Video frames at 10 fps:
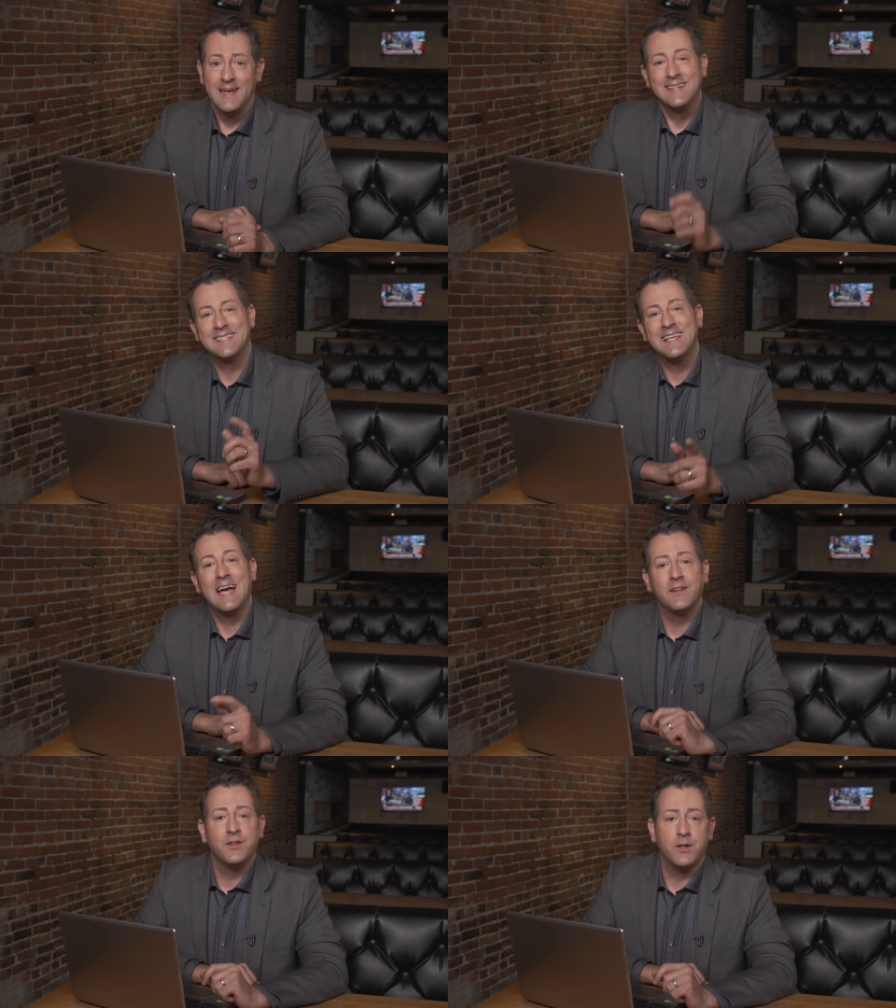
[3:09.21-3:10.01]

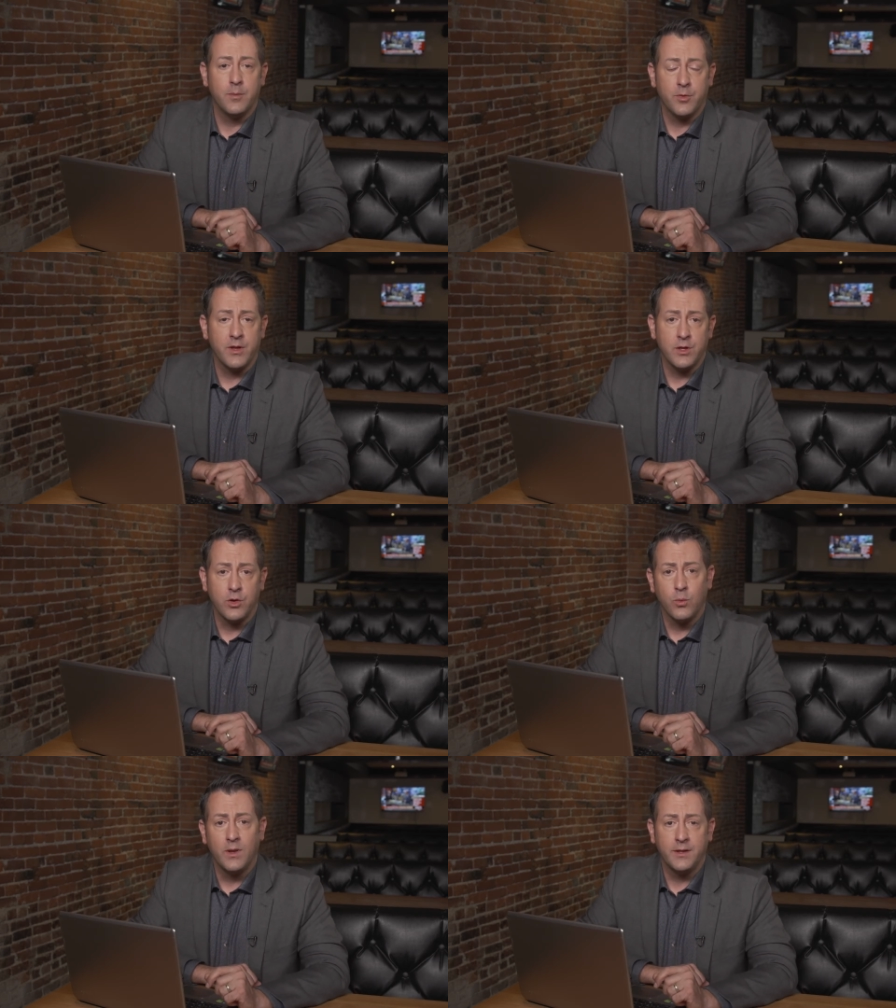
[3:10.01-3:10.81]
Decide on the number that
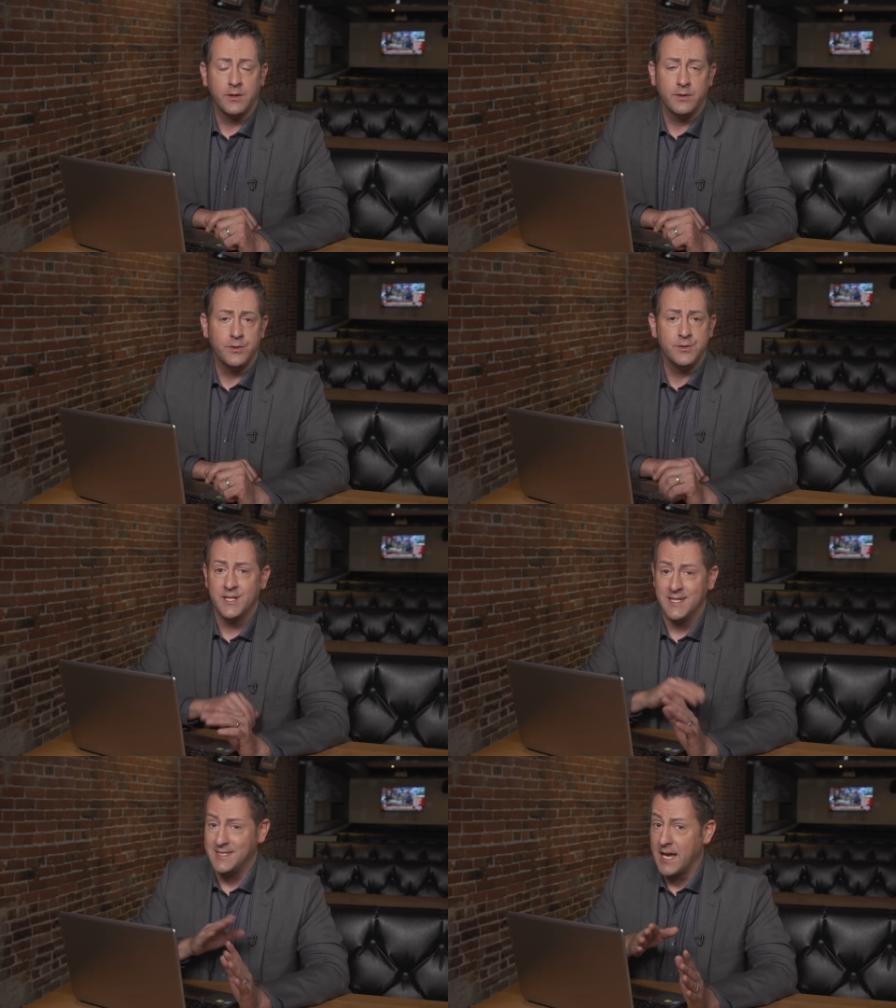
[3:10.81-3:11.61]
you're willing to lose
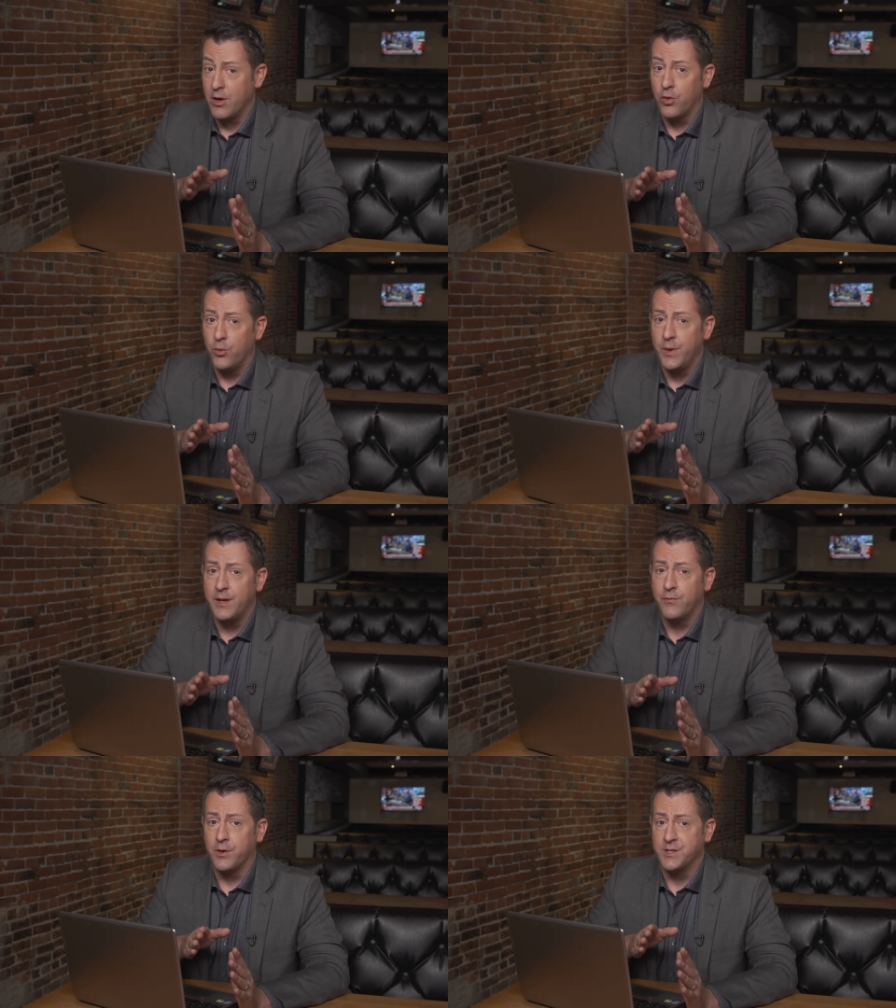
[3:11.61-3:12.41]
in a day or a
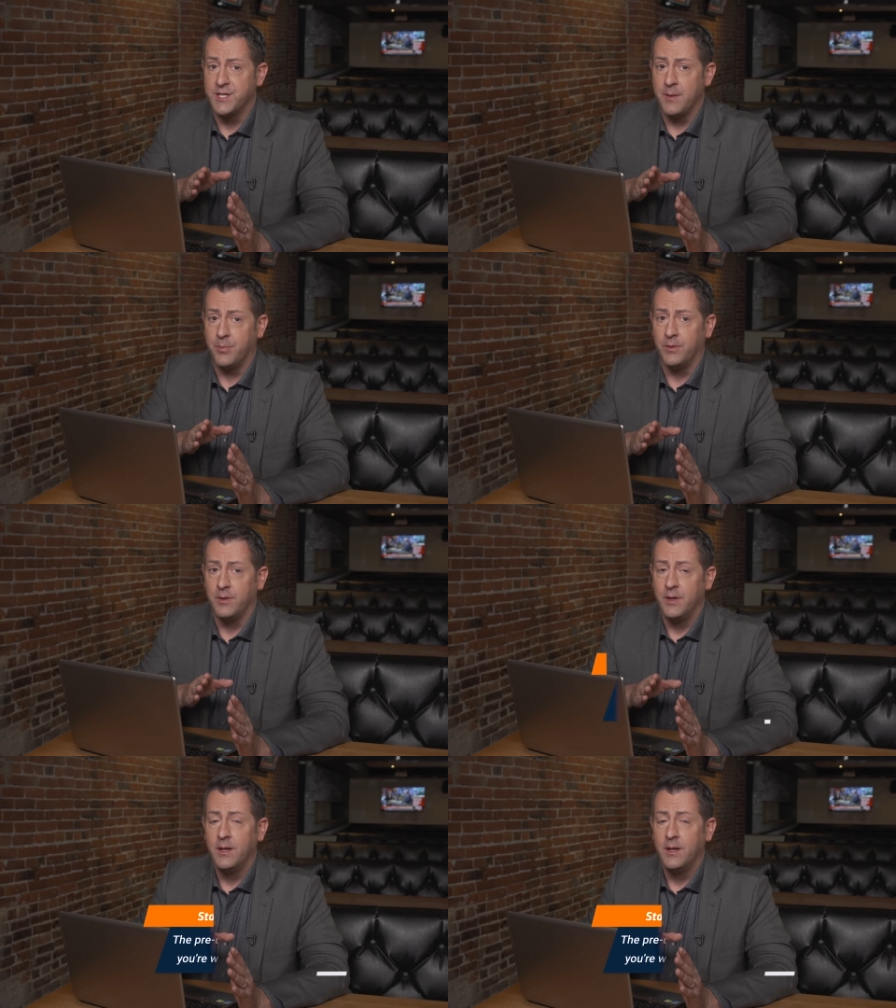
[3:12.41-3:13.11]
week, for example.